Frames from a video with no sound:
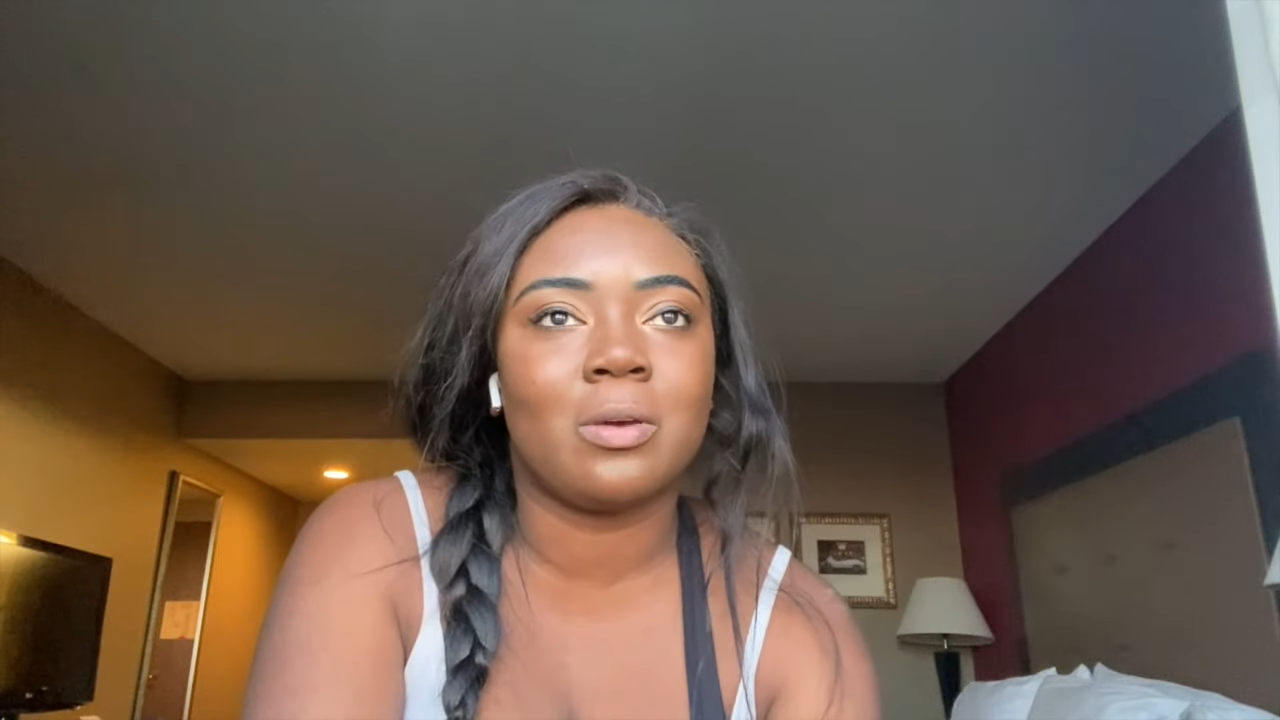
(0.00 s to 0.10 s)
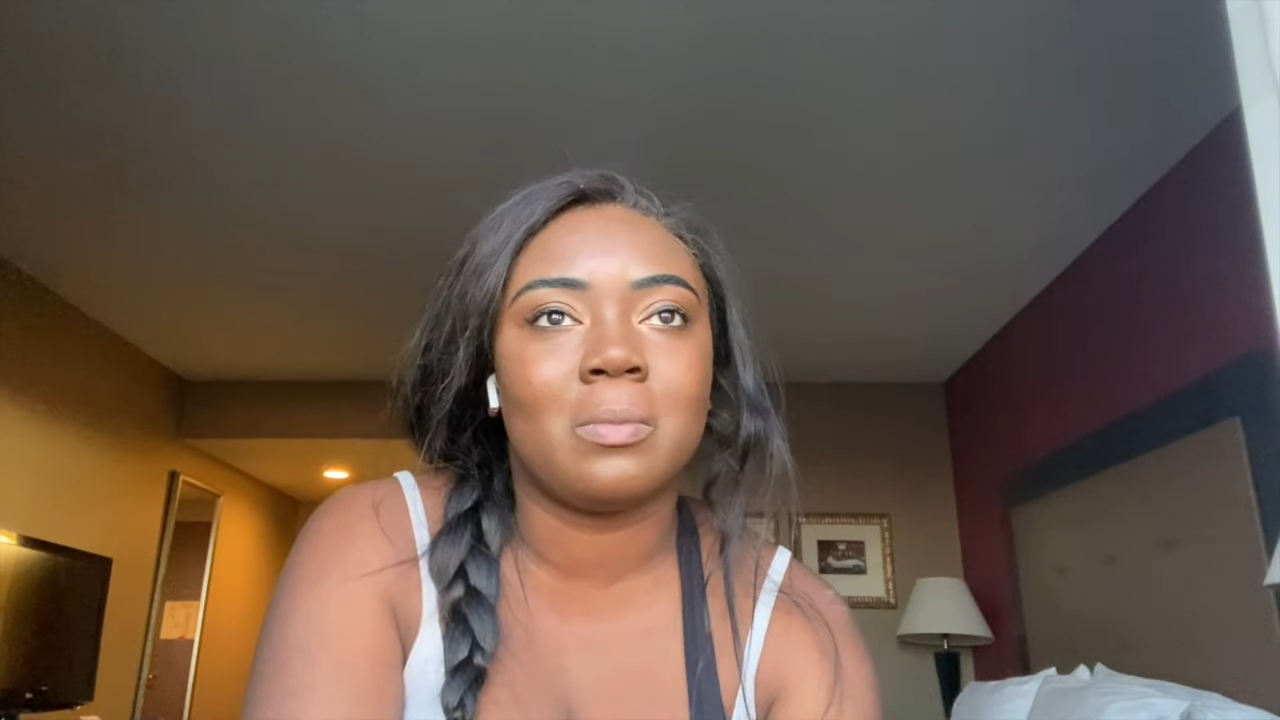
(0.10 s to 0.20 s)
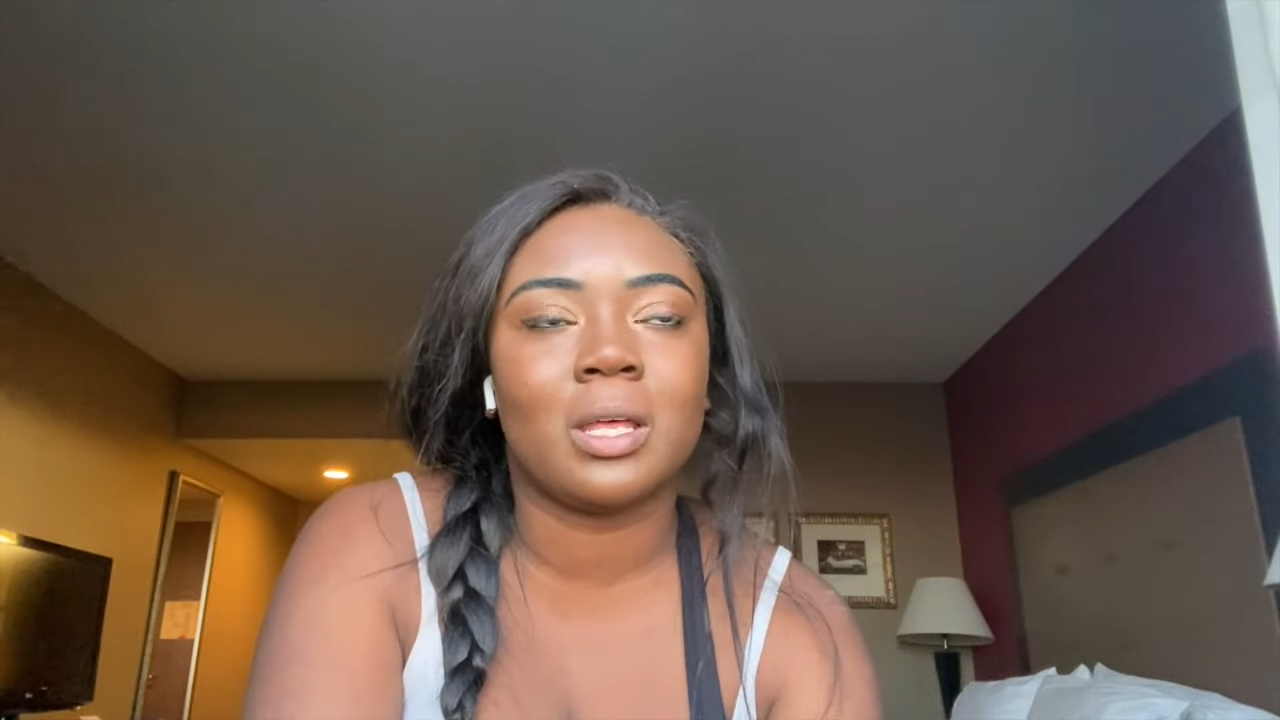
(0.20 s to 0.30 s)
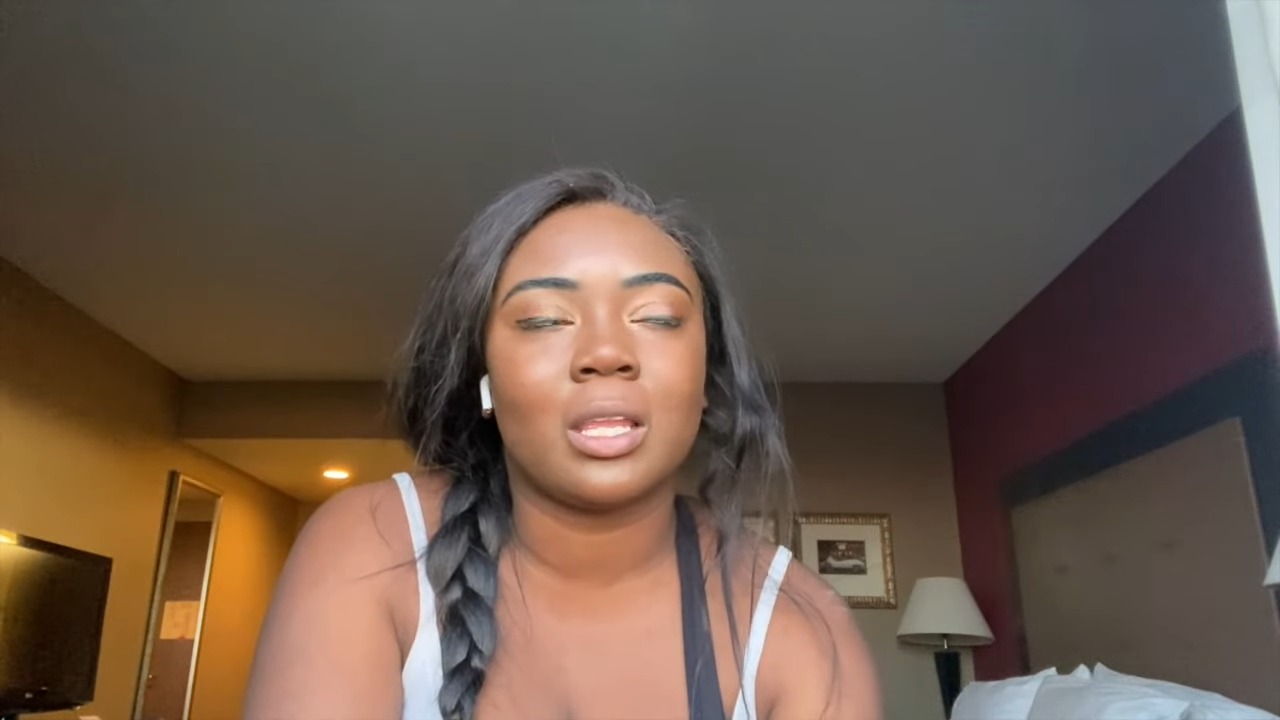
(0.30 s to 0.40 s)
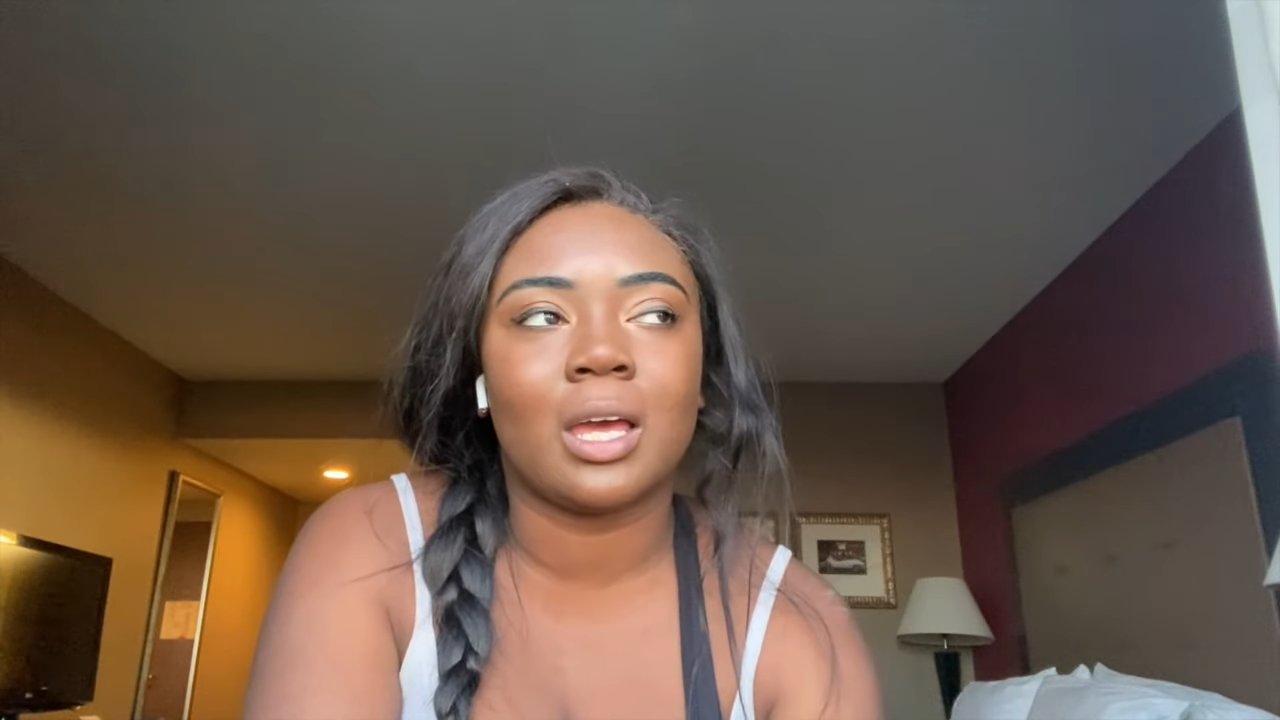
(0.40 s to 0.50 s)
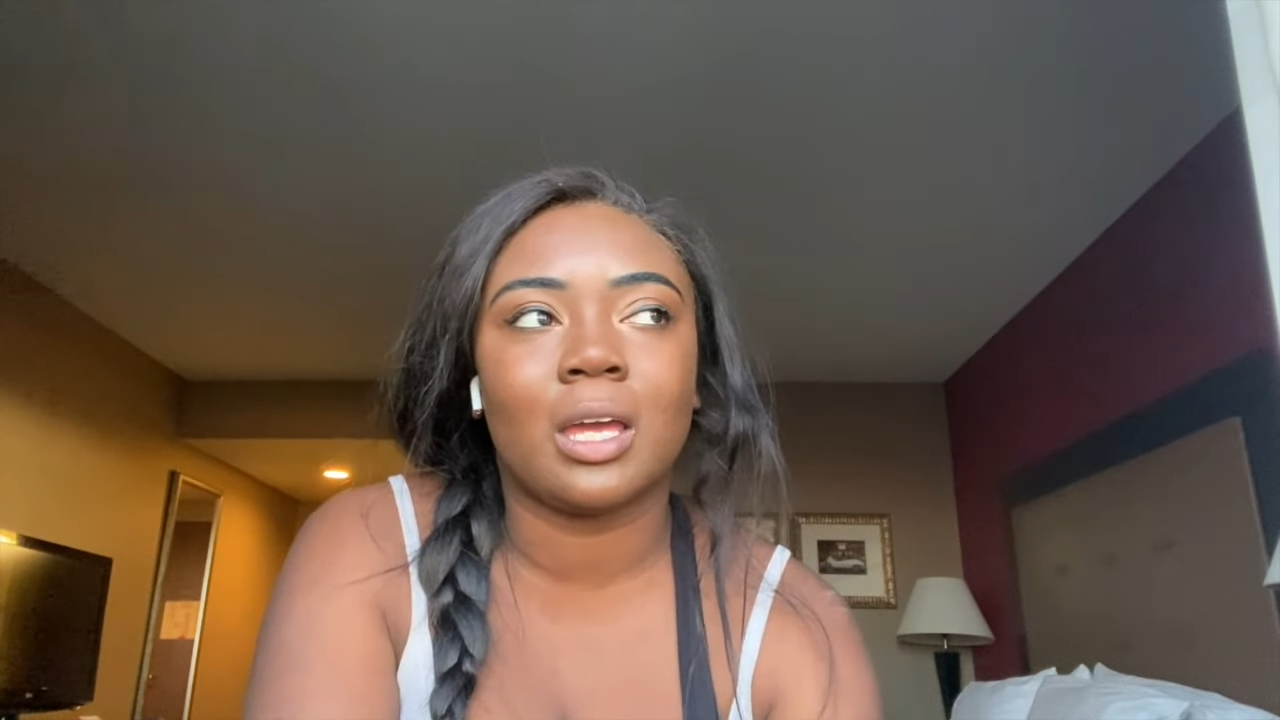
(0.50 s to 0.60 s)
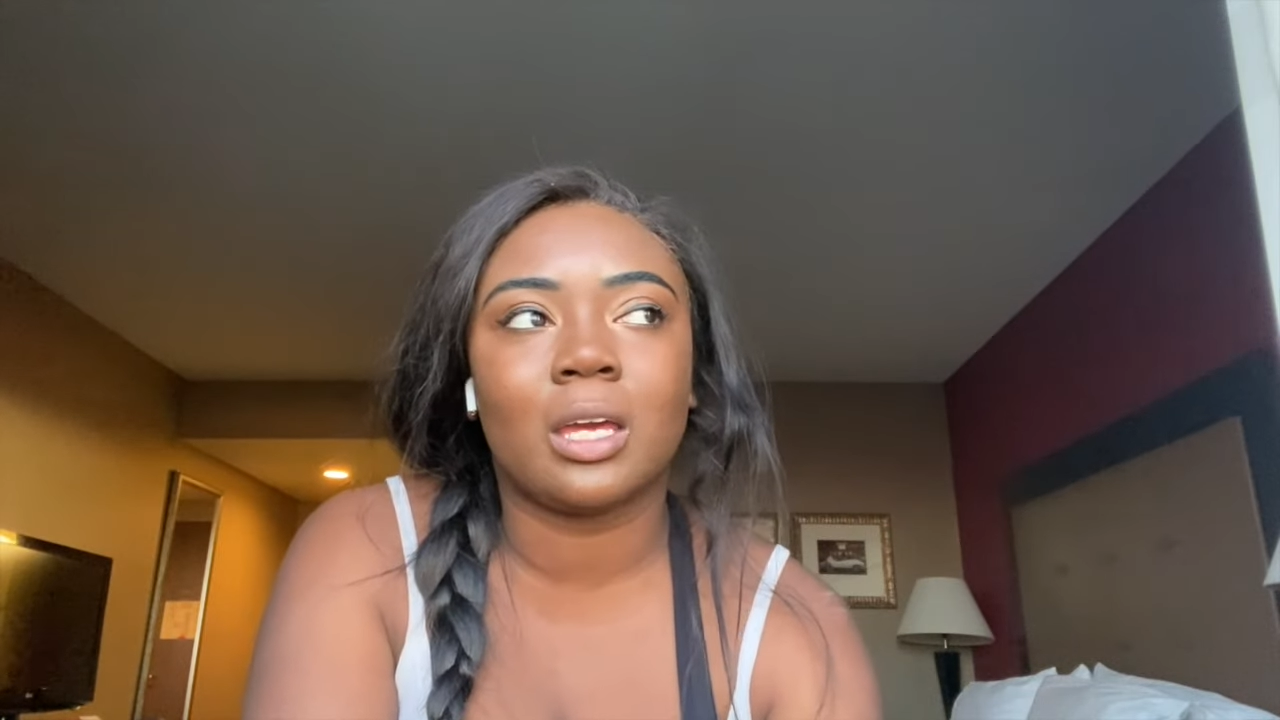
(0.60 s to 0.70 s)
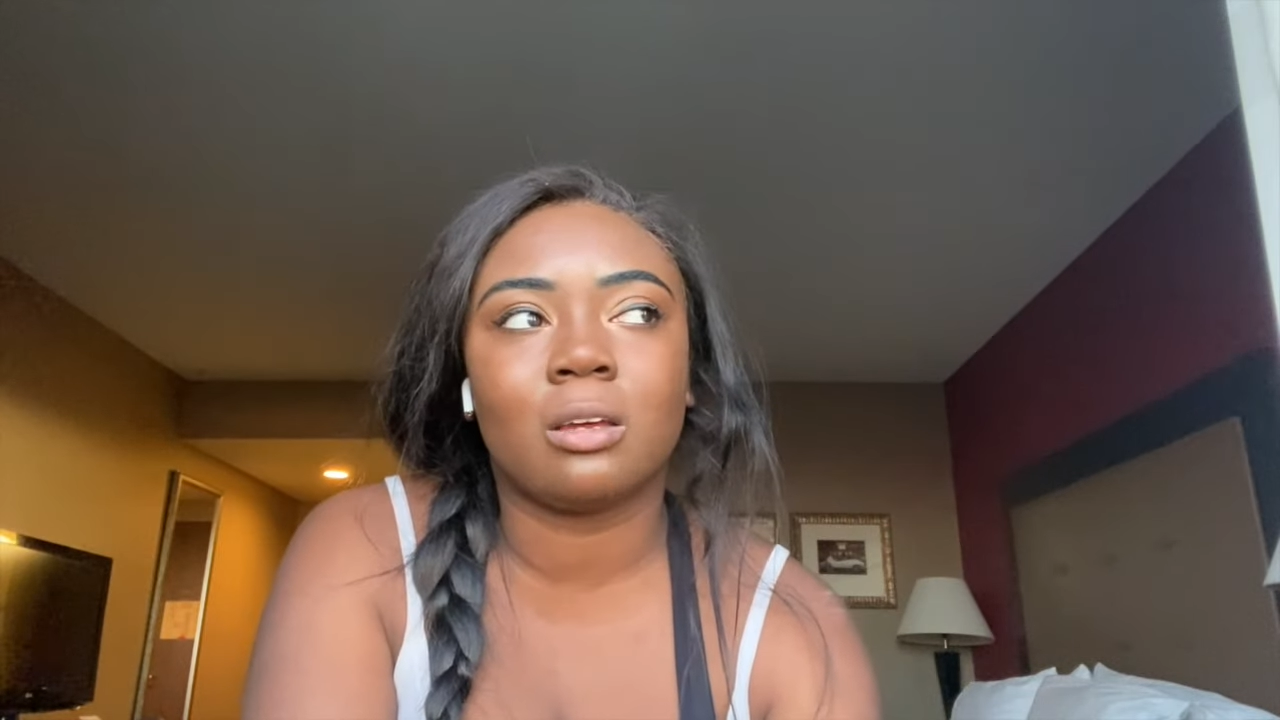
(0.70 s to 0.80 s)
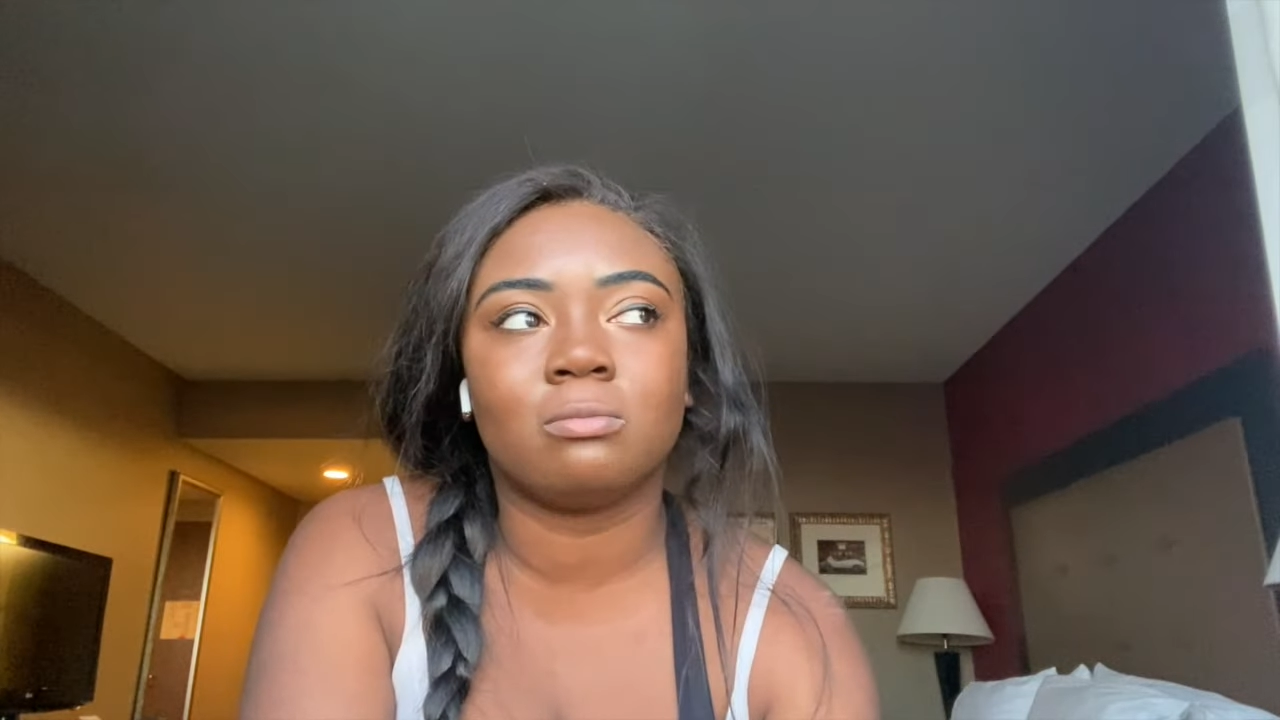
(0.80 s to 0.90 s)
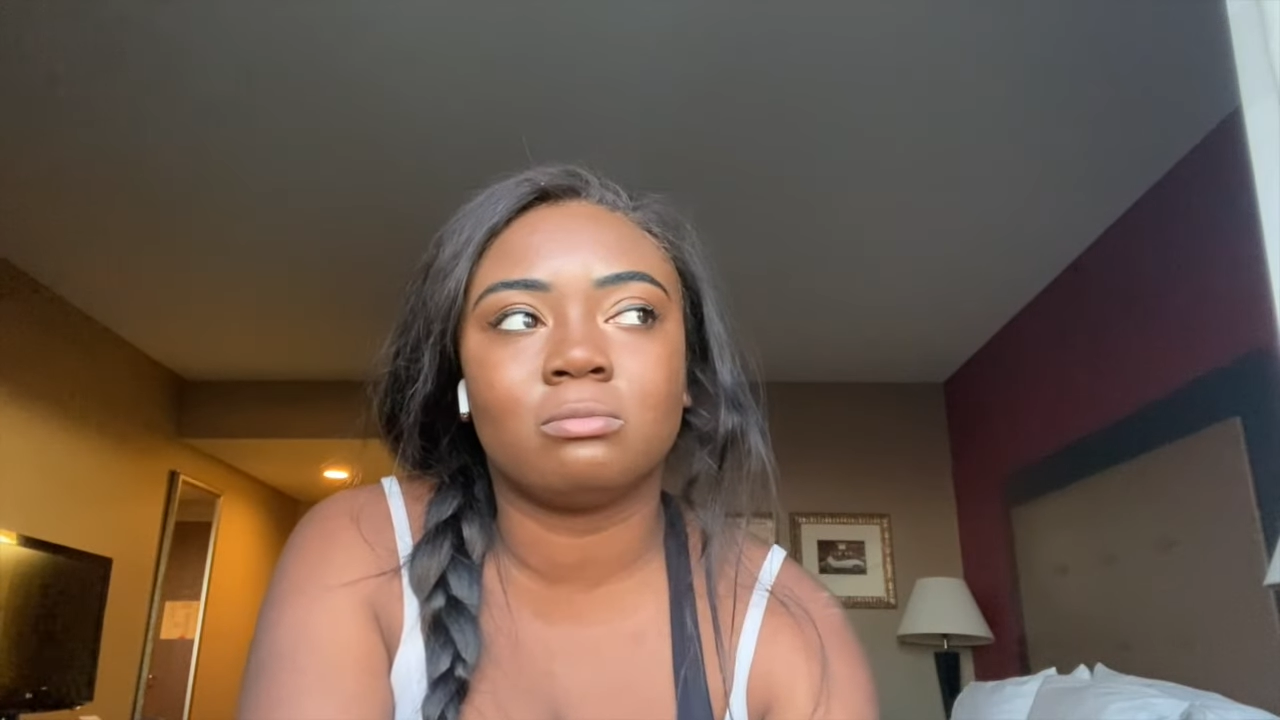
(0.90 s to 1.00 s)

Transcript: meant like